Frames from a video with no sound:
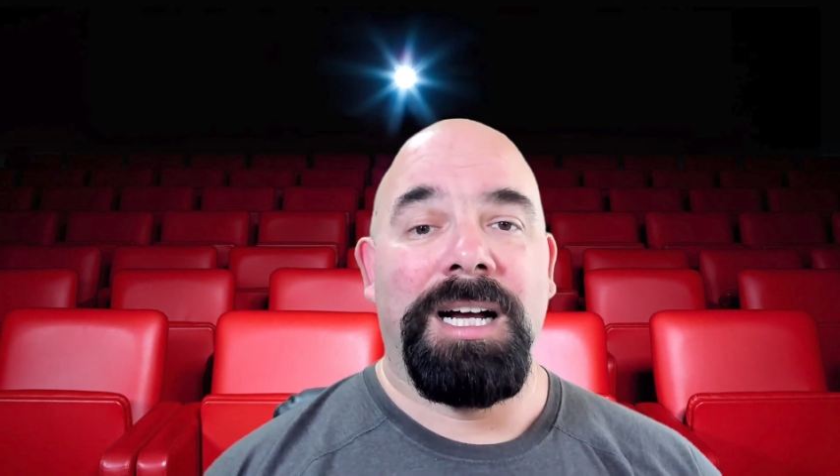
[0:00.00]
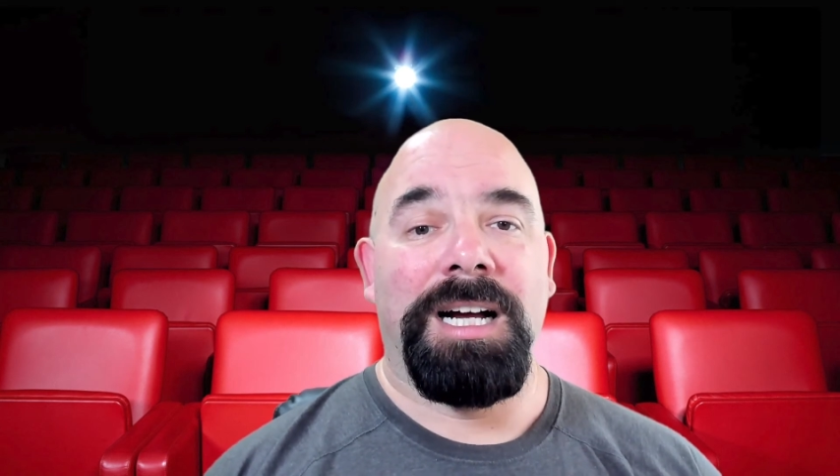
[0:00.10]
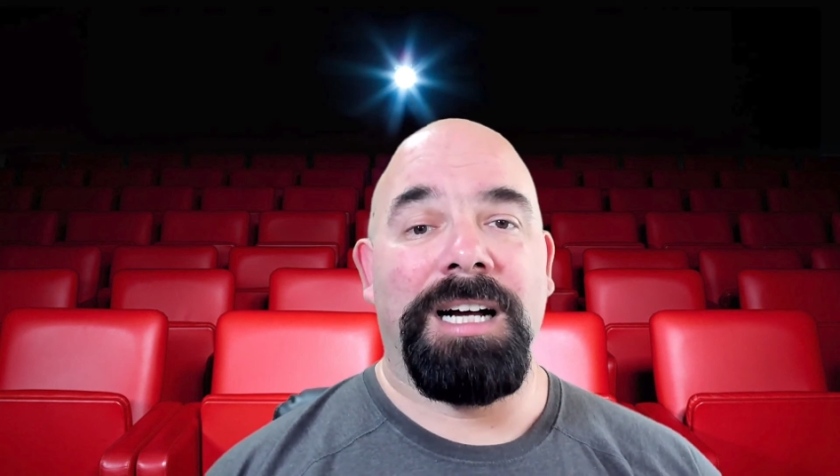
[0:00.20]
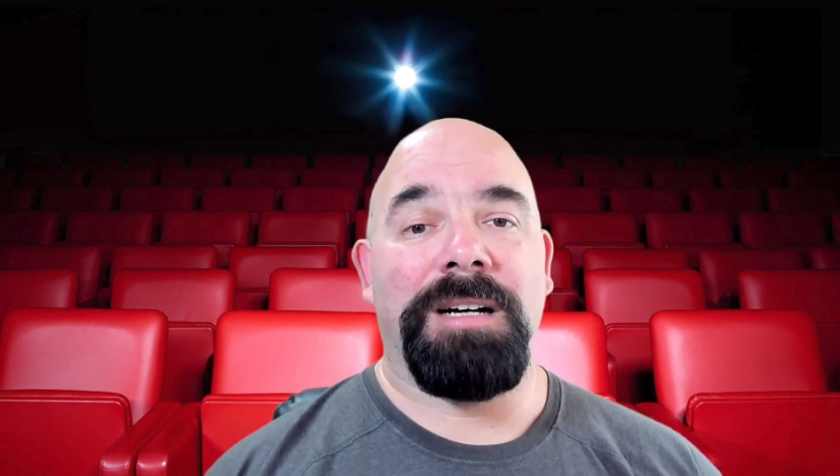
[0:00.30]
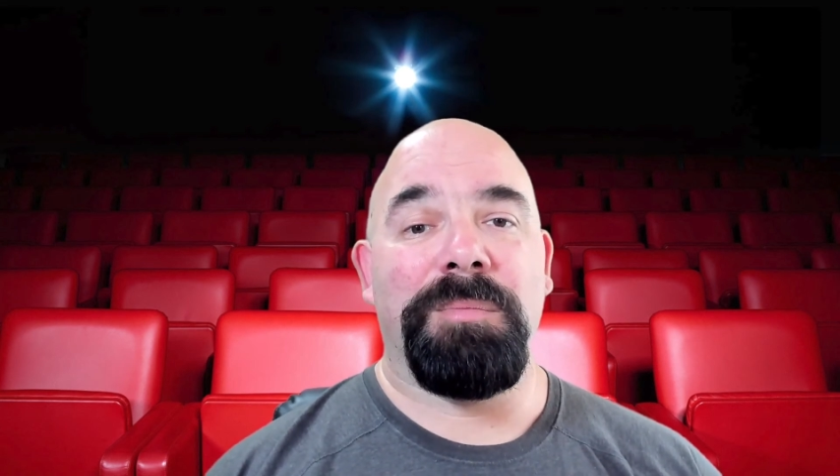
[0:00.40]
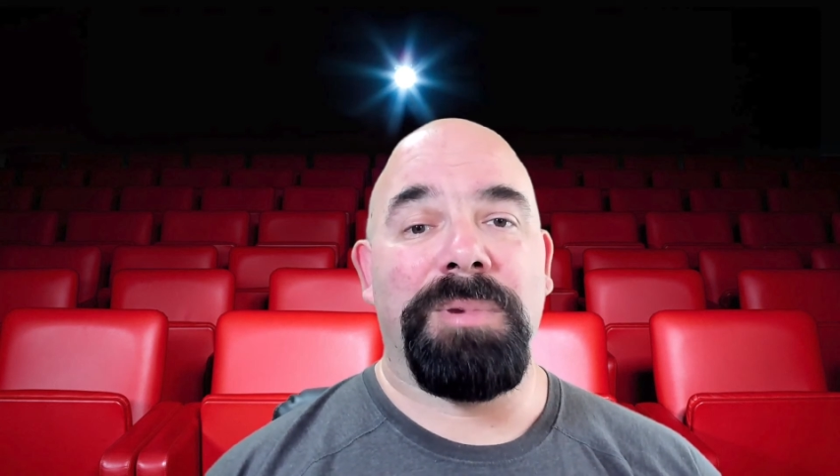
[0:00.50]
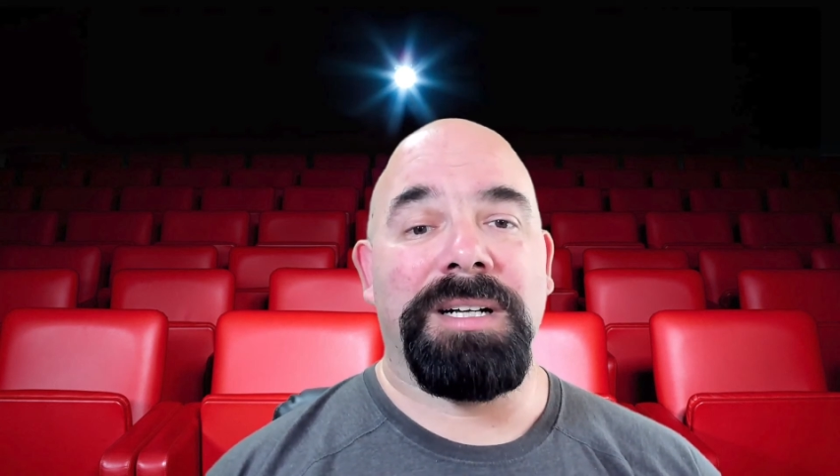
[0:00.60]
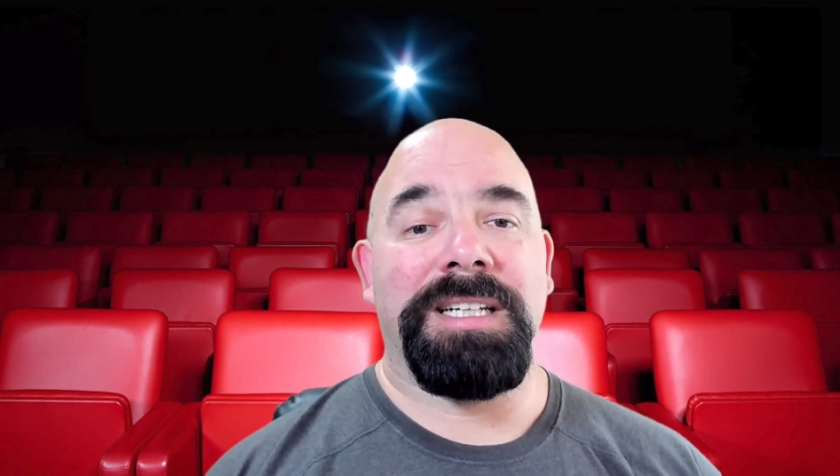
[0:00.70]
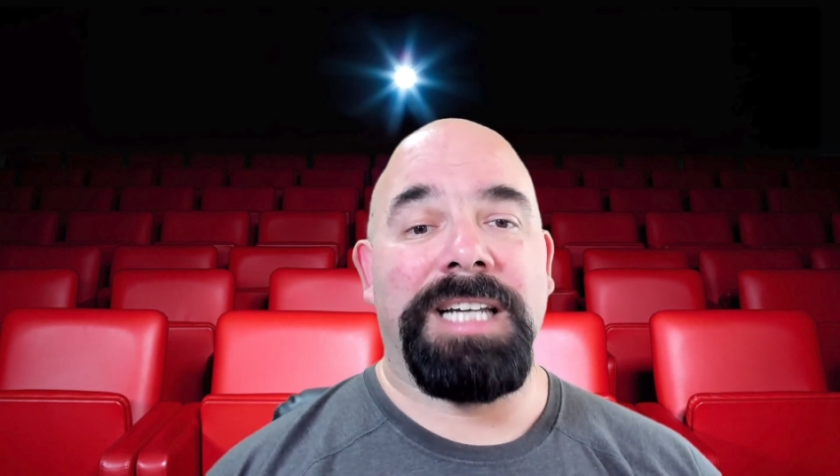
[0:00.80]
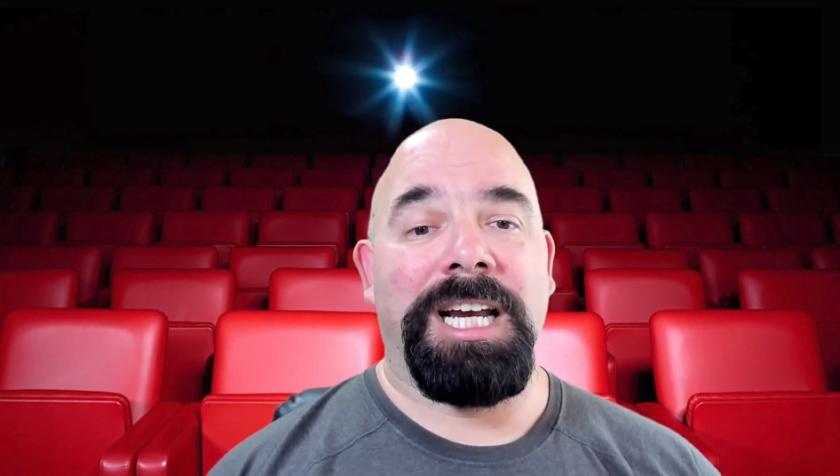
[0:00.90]

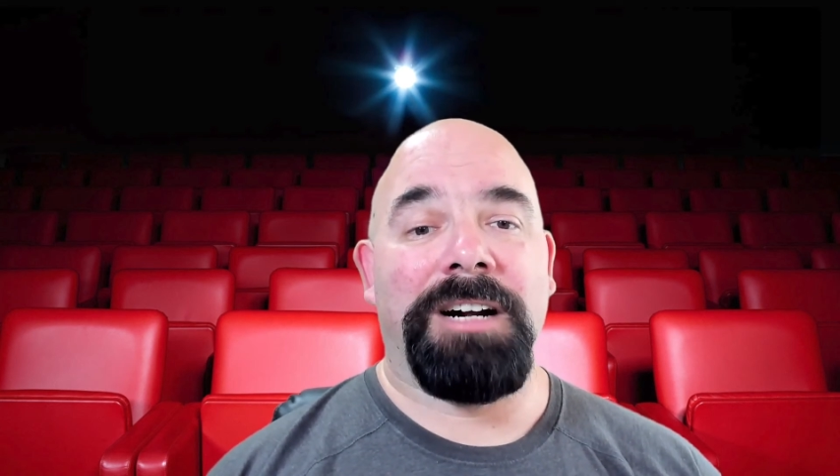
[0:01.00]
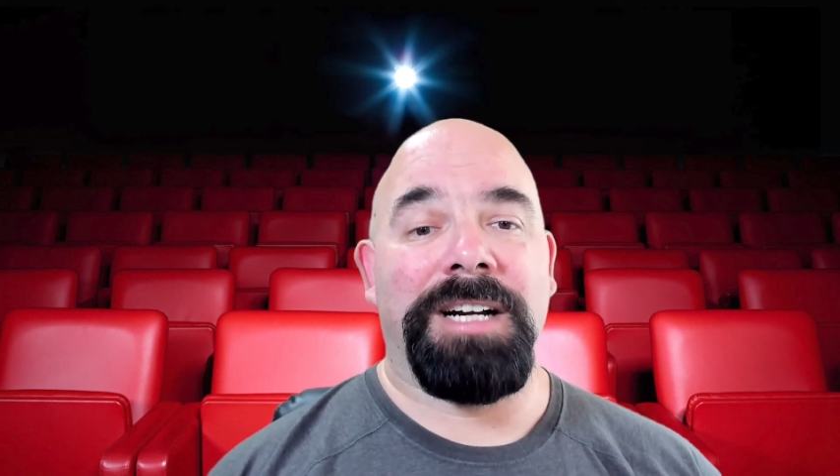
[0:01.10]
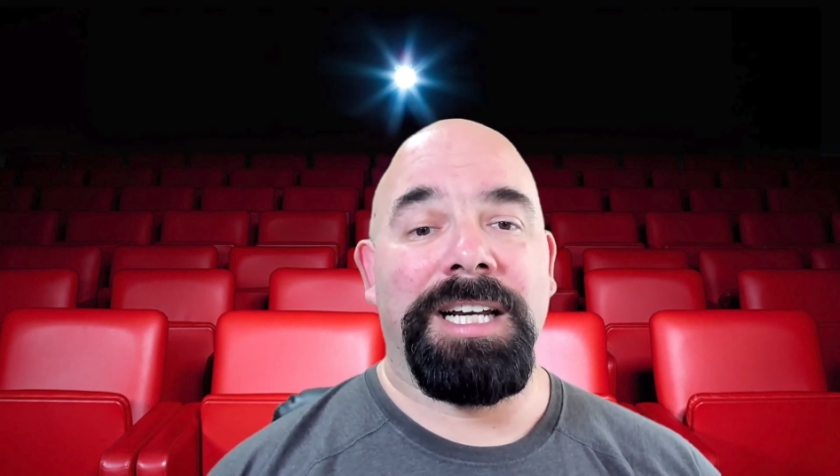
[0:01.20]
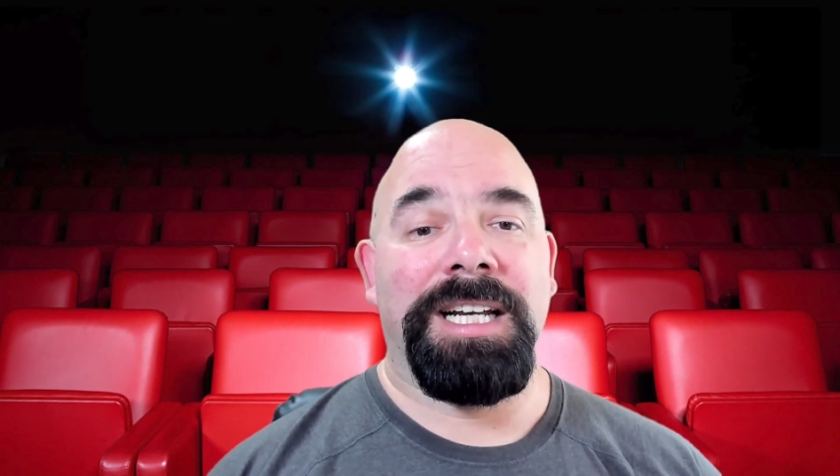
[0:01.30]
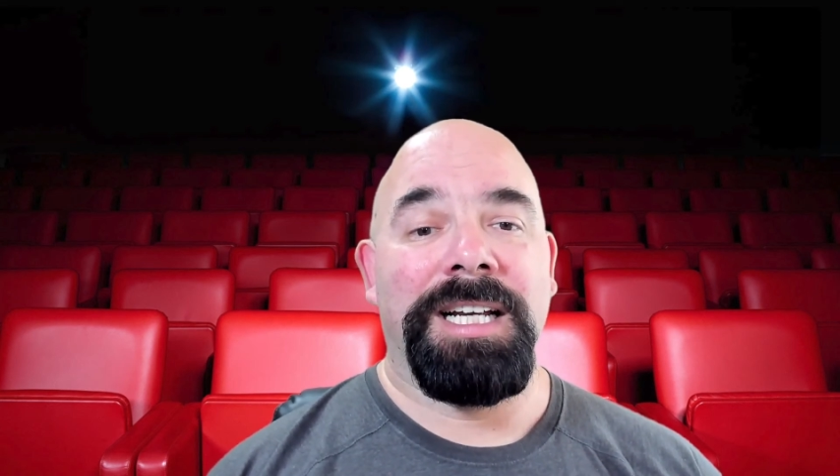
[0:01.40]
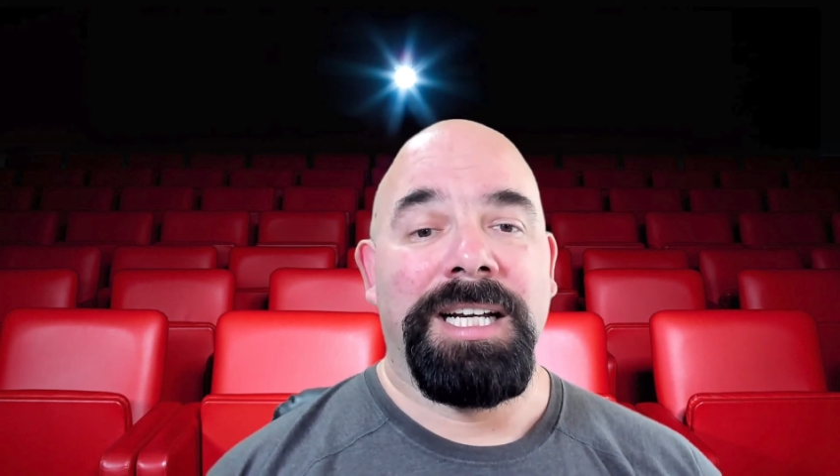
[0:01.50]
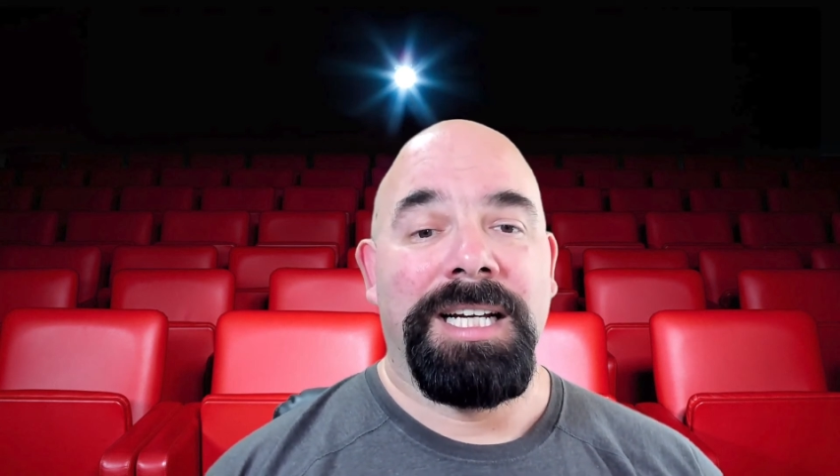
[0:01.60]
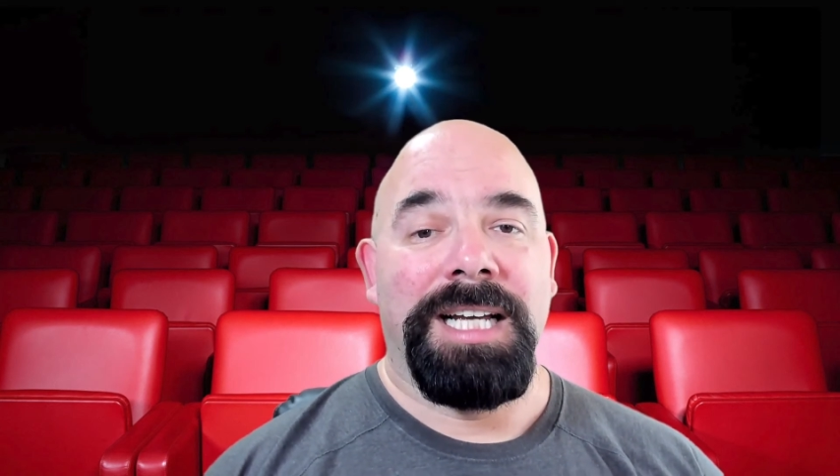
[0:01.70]
But Carrie